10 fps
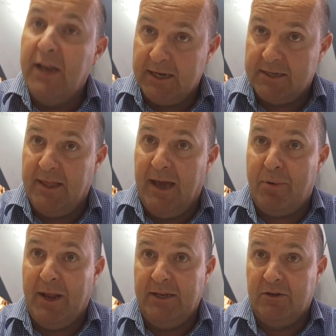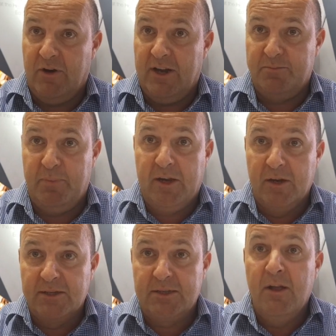next to that plane crash,
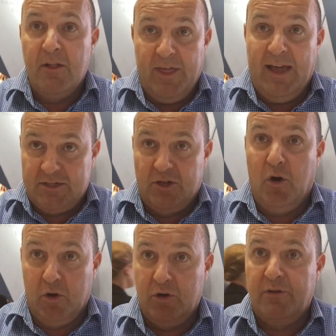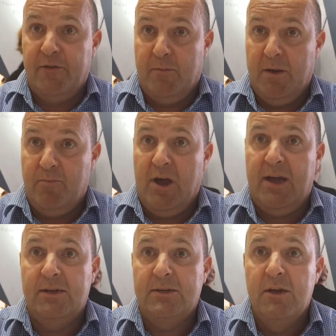because that's not good for my
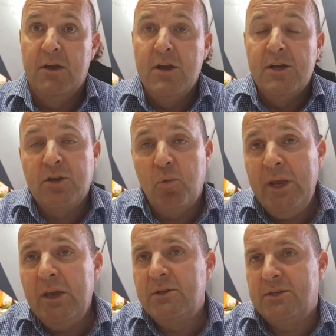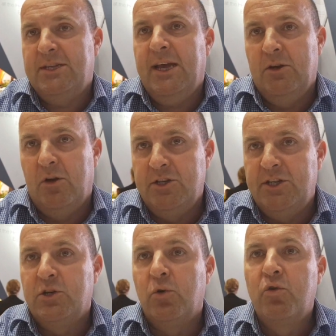brand. So we use a
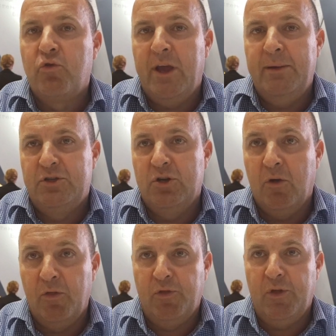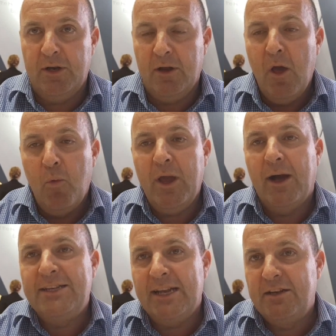technology called Grapeshot that we
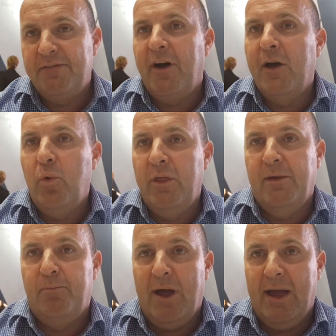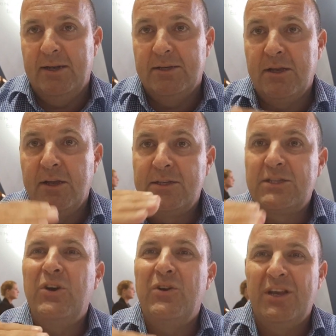identify with the brands
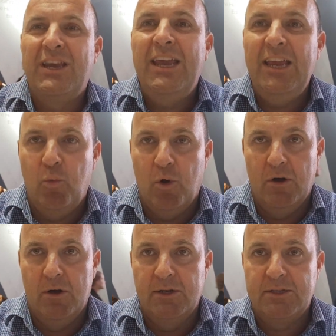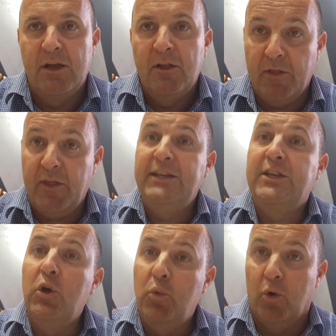certain keywords that they
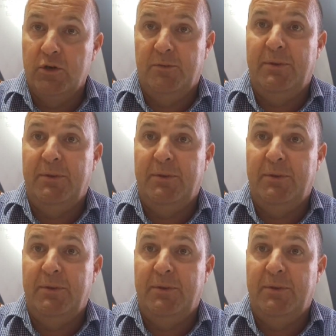don't want